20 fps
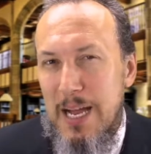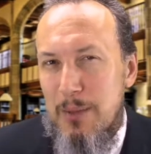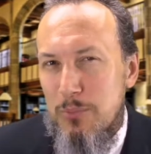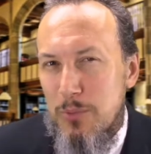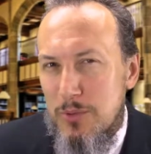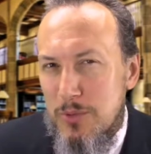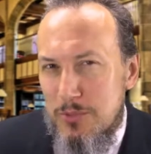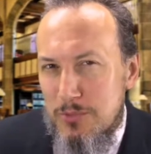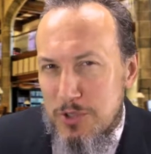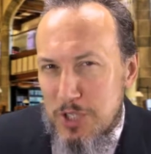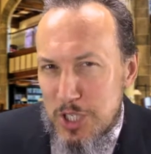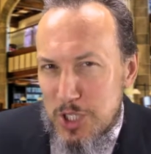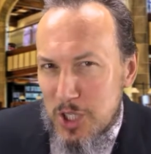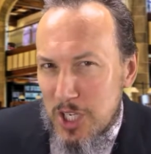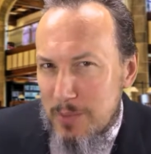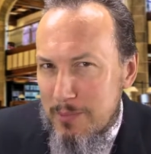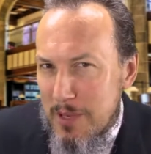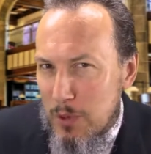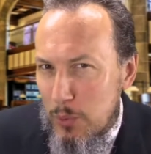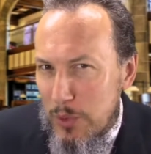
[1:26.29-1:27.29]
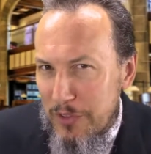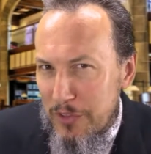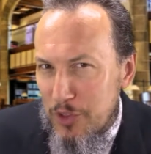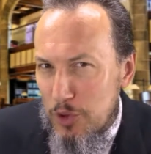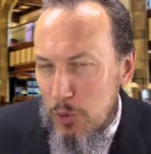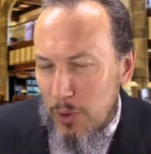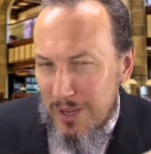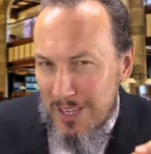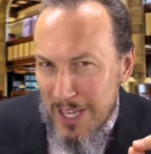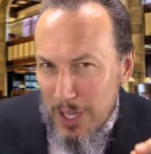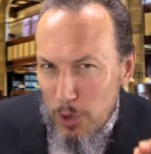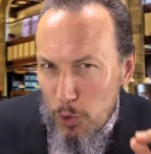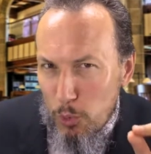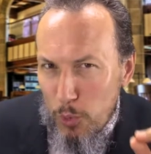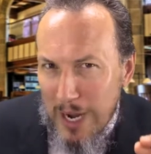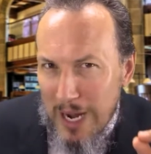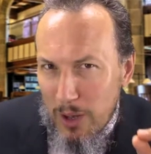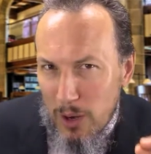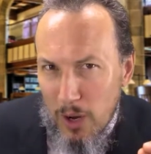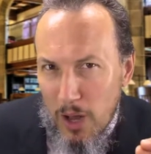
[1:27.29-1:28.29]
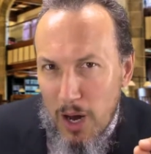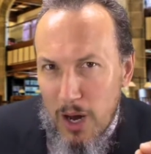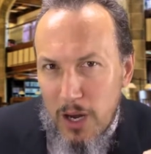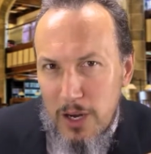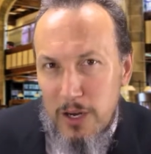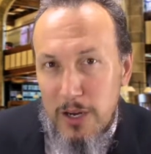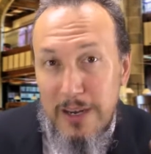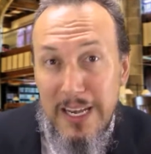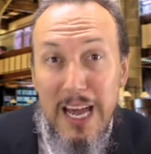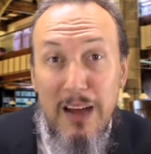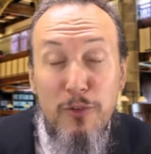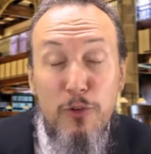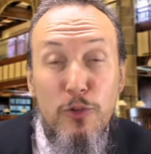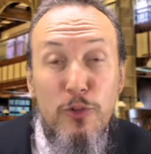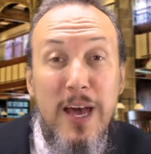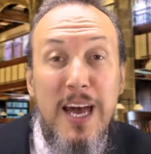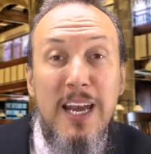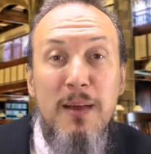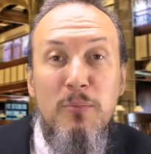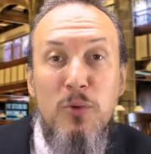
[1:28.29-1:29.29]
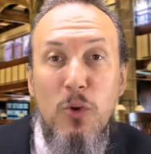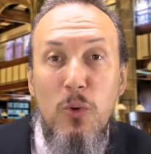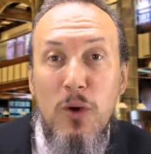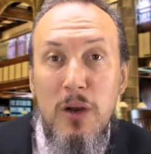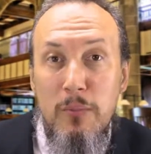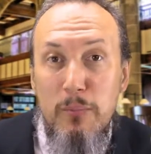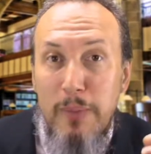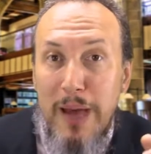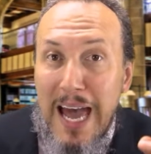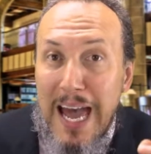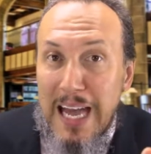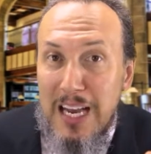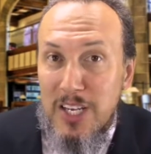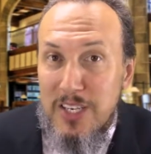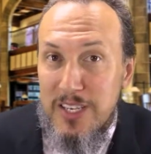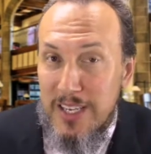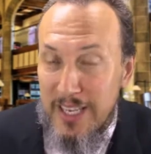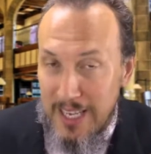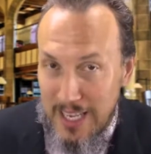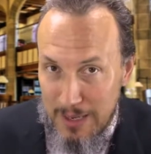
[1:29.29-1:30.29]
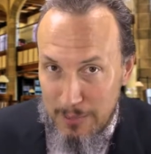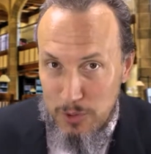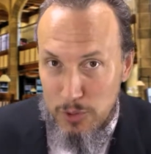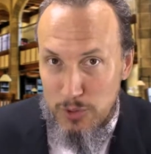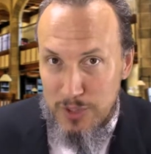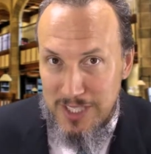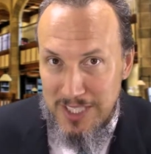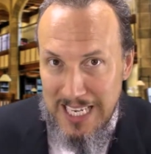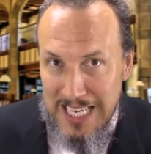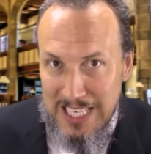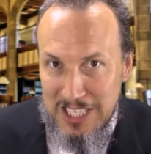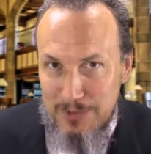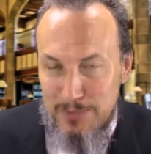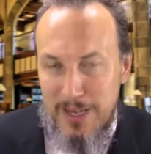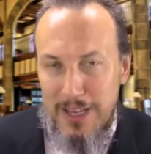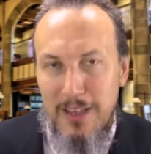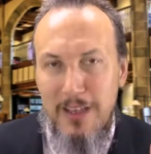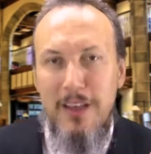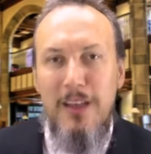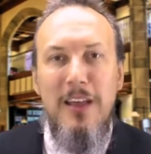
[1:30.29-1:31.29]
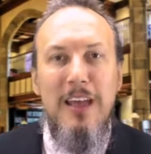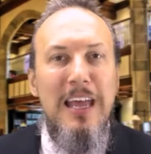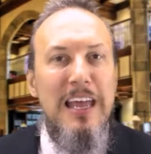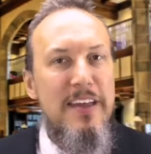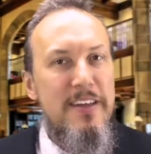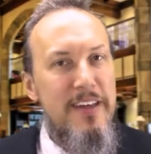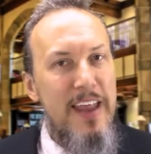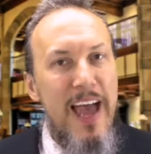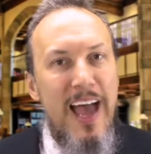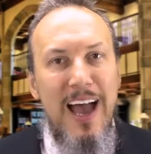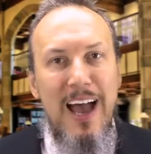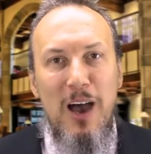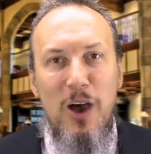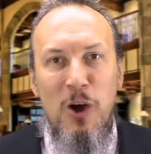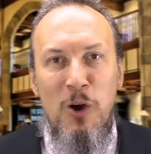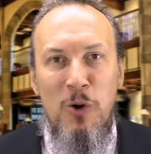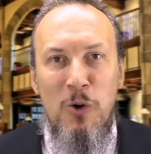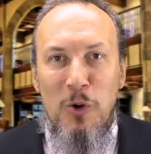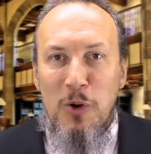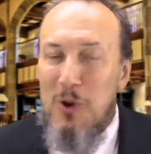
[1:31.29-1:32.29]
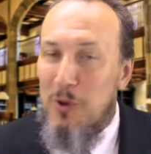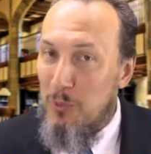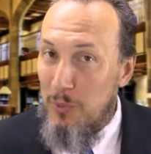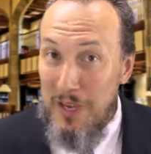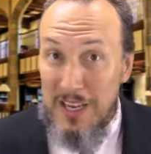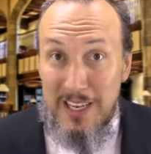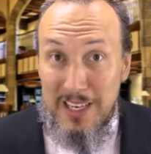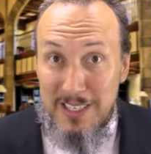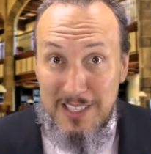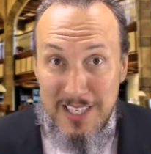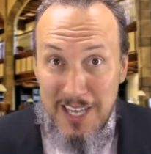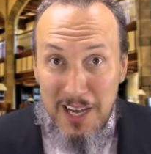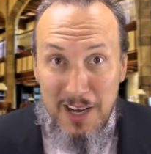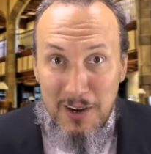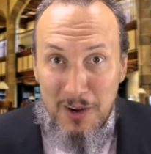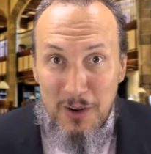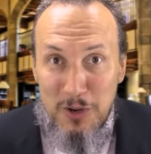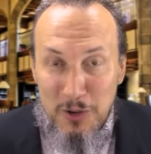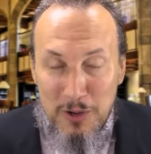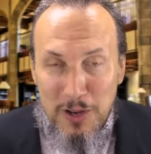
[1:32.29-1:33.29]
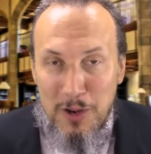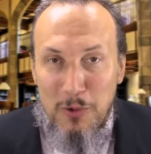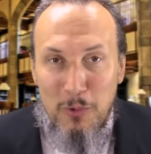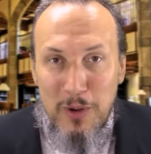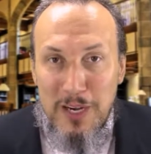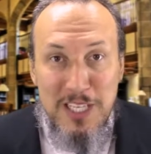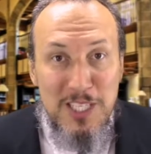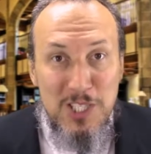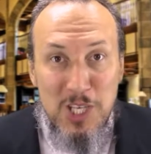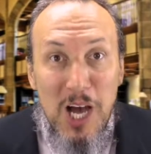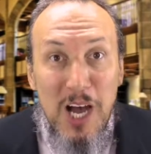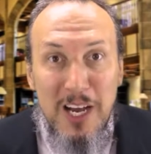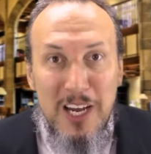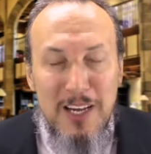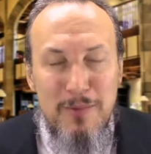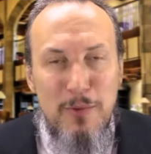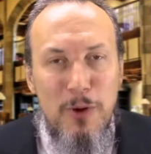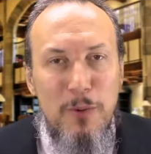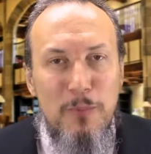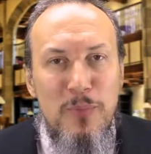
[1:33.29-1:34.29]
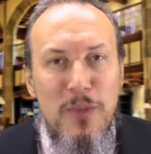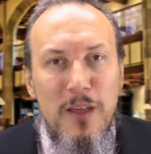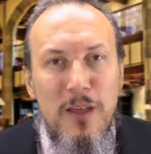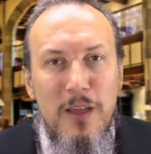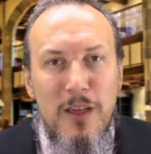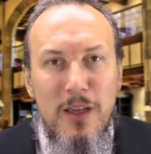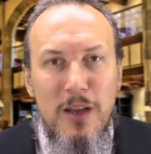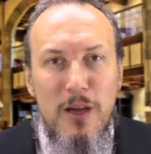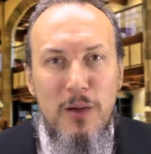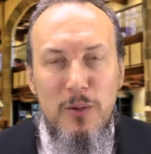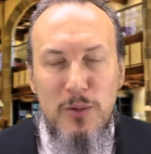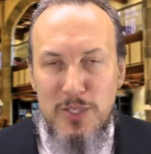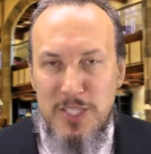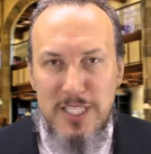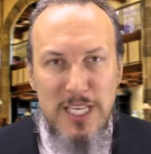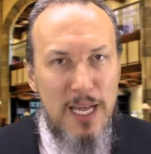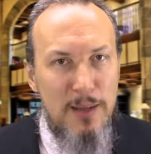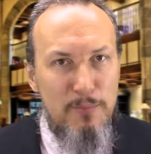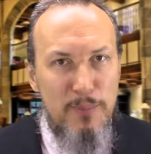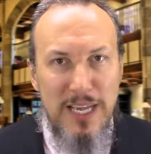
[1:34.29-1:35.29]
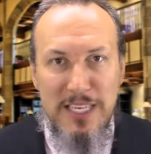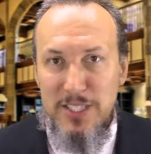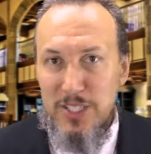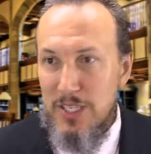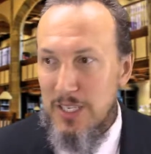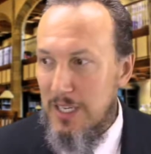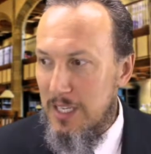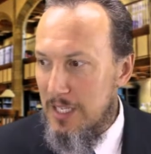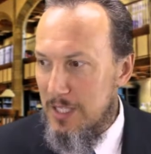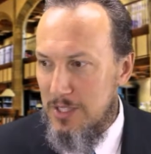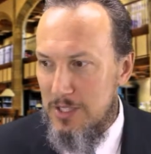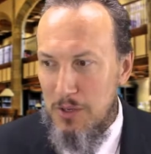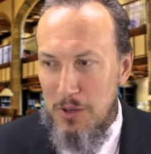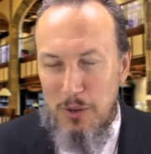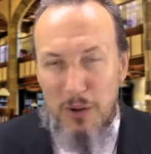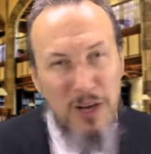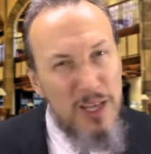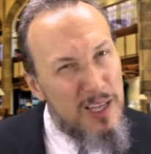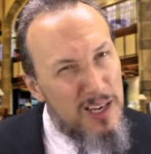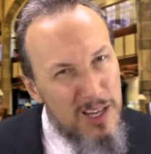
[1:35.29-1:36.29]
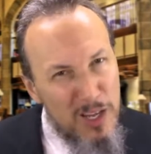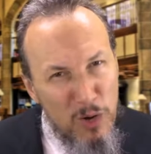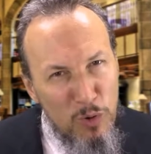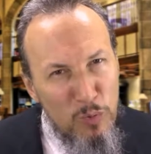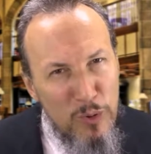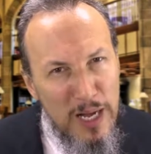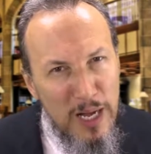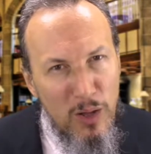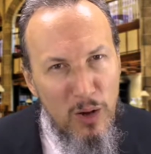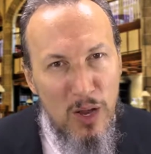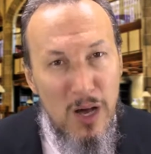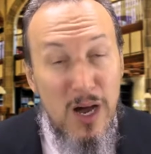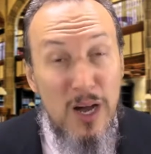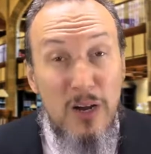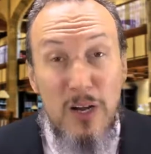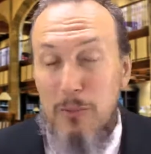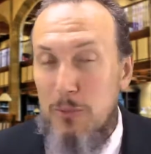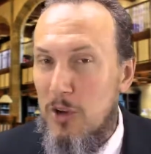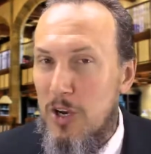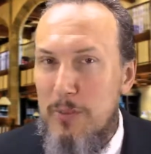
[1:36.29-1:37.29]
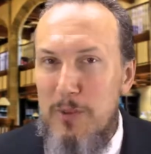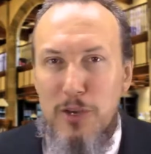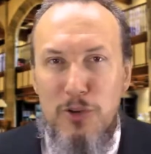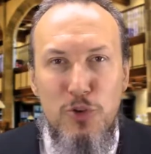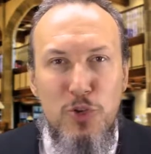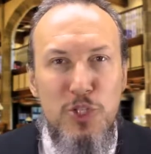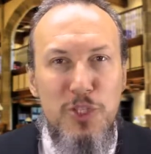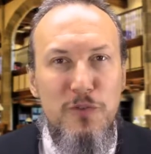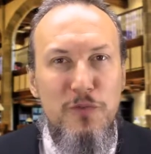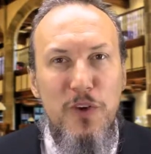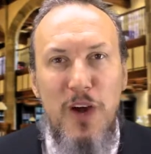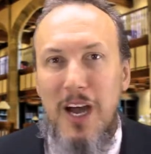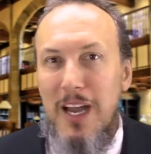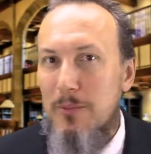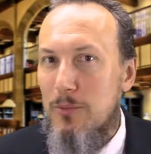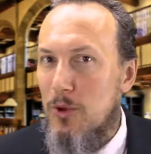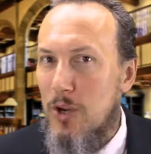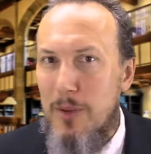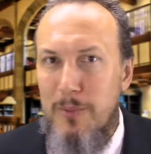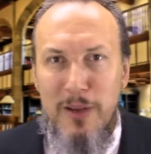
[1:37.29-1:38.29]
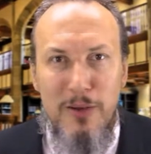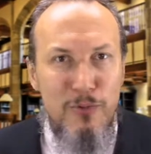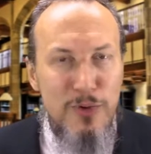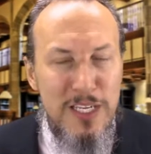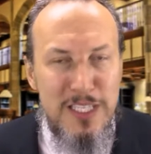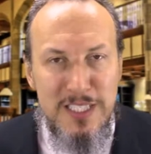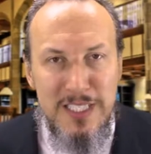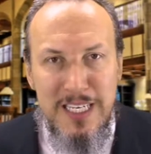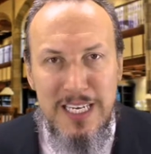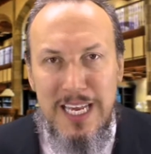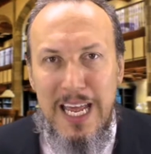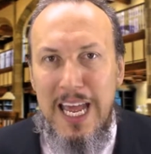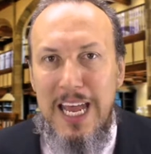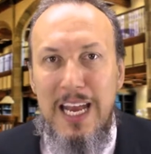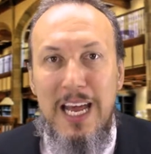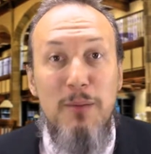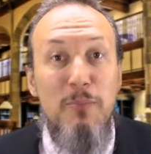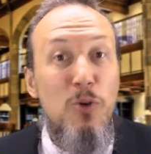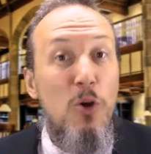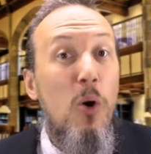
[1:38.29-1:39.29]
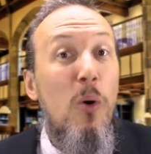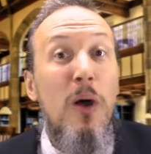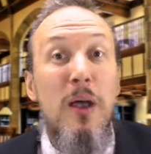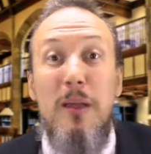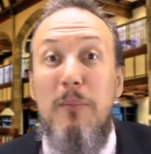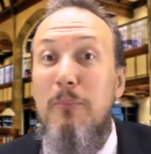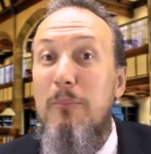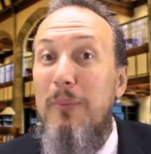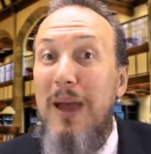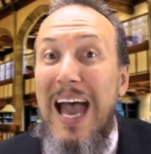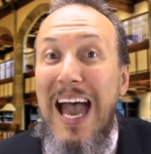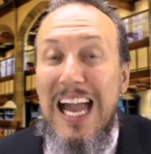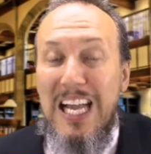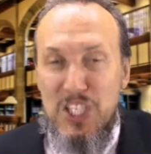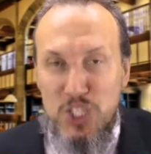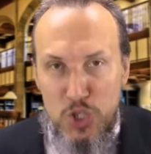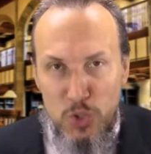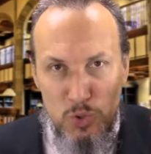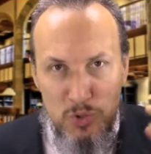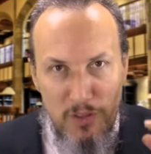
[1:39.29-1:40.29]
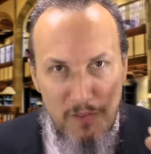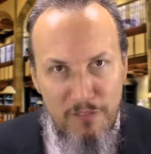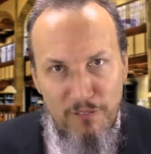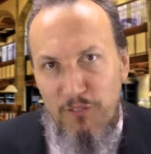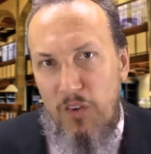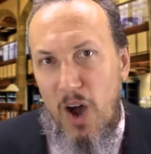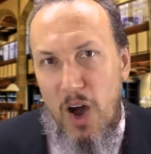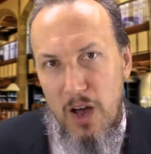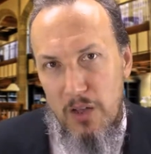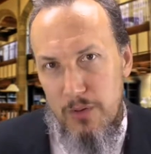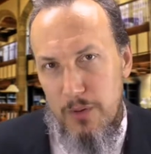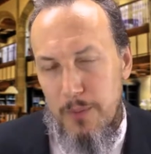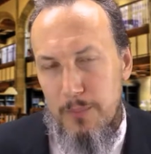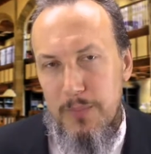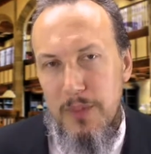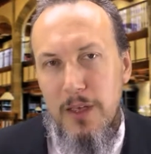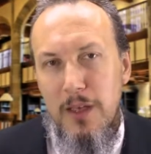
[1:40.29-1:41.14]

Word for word: I'm just going to be with you a little while longer, and after that, I'm going back to him who sent me. Now, we can tell who, you know, what he's talking about. You know, he's saying, basically, it's only a little while longer. I'm going to be crucified. I'm going to be risen, and I'm going back to the Father.